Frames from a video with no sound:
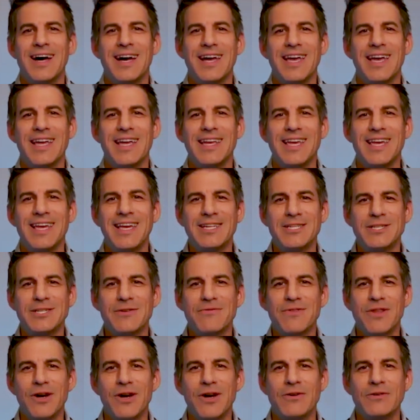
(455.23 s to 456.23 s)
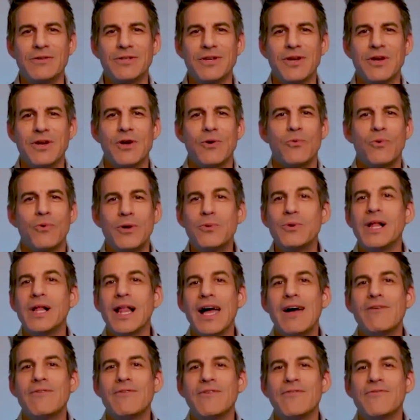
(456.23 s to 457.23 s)
in each of those. We will
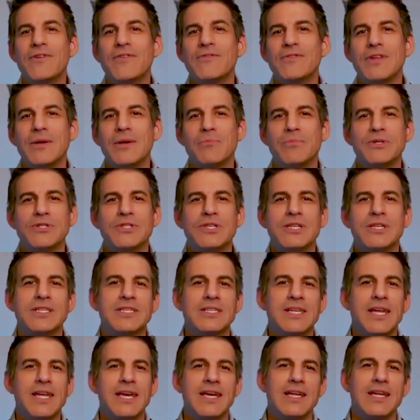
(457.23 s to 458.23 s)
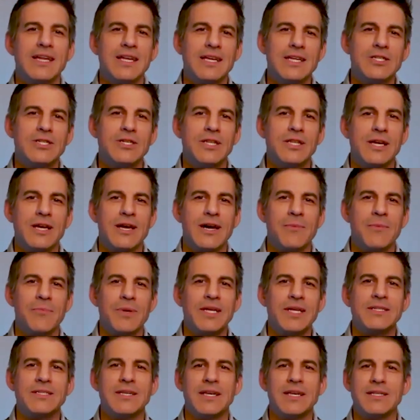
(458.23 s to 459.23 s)
have a 15% stake in each of the
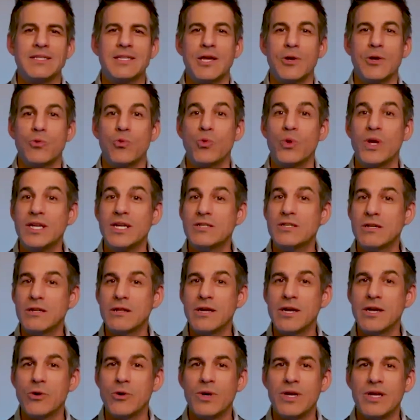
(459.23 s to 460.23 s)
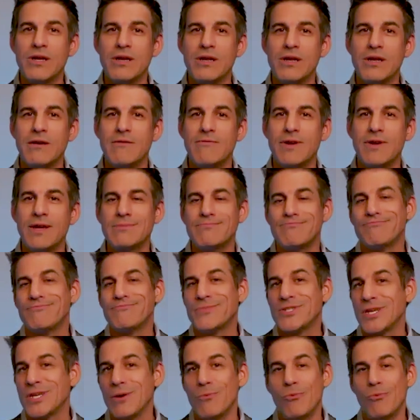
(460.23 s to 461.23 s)
companies as they reach a liquidity event.
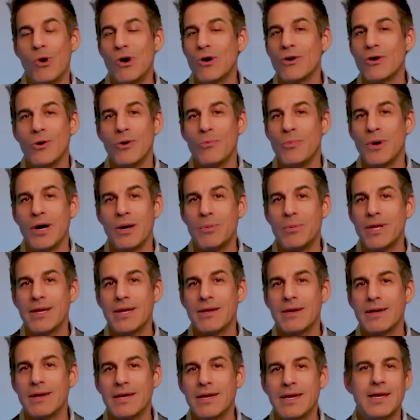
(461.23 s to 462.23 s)
Some won't go public.